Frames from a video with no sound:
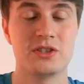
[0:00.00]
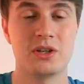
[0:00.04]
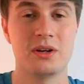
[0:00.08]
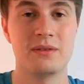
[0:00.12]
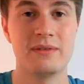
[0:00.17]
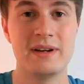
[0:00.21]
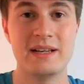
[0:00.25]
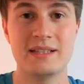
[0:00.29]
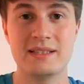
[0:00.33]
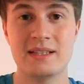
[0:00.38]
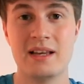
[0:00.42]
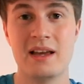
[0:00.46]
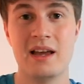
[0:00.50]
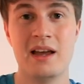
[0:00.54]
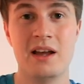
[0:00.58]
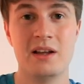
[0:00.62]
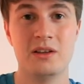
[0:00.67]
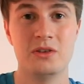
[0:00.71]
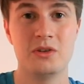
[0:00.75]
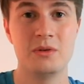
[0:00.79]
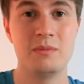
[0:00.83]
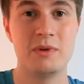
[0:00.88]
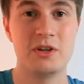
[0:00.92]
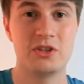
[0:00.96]
service
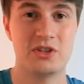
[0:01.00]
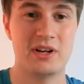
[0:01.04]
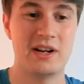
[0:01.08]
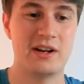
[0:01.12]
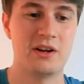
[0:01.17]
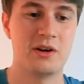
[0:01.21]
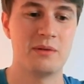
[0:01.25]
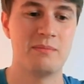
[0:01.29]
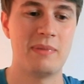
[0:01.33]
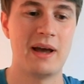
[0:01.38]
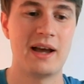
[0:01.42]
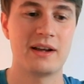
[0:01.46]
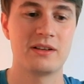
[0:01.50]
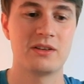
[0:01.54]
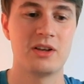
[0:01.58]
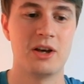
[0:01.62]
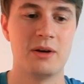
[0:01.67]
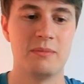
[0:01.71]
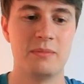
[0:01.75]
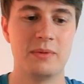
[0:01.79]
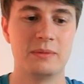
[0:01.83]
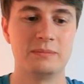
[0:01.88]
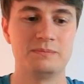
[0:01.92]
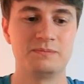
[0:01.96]
to be sure that they're backed
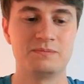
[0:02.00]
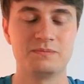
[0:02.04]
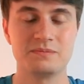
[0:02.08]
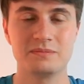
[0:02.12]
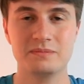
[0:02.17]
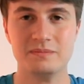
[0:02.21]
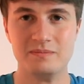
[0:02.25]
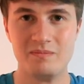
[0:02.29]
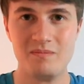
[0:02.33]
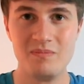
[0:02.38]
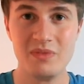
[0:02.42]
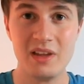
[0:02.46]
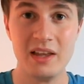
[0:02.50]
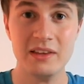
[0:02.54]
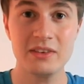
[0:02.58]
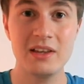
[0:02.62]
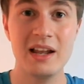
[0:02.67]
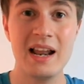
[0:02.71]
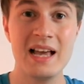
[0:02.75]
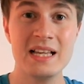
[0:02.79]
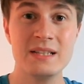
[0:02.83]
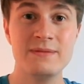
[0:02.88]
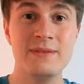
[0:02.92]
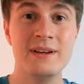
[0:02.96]
up. The
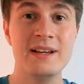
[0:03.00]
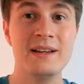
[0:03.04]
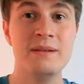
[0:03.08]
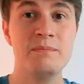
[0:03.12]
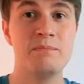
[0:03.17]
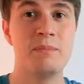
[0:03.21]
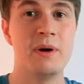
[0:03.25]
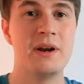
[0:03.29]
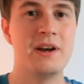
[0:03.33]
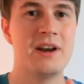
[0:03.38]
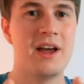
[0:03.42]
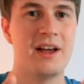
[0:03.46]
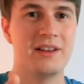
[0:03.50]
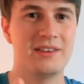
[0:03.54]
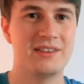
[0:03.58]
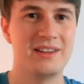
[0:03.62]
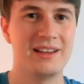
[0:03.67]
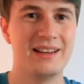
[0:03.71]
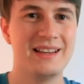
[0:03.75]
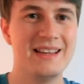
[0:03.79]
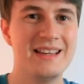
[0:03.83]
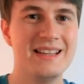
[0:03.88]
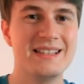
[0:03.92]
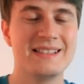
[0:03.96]
last thing, but not
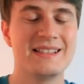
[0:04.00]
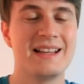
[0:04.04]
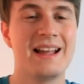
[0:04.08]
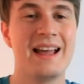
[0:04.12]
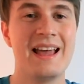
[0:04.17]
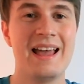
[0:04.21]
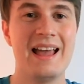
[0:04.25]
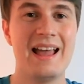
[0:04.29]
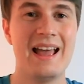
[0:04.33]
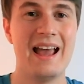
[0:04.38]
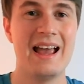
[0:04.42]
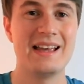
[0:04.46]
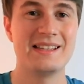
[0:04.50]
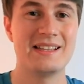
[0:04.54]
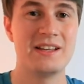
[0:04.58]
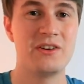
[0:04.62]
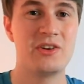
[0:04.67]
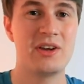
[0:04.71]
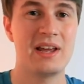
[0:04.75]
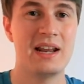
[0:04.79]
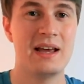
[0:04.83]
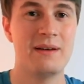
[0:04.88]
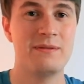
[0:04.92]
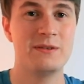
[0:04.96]
the least, is that you
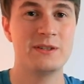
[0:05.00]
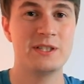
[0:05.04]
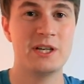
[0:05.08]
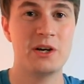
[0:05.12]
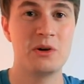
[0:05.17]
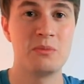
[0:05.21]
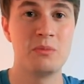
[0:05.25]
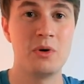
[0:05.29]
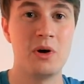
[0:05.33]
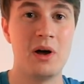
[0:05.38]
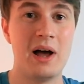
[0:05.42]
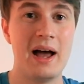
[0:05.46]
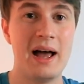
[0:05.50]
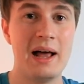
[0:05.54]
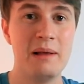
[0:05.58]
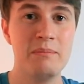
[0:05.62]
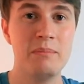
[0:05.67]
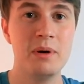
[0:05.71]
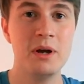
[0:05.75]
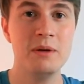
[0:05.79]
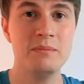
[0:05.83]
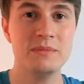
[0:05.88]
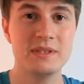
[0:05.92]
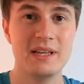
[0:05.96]
can have shareable
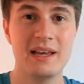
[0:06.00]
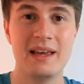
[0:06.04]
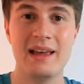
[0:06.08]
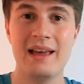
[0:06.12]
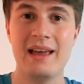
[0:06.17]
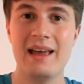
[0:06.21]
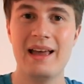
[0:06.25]
albums.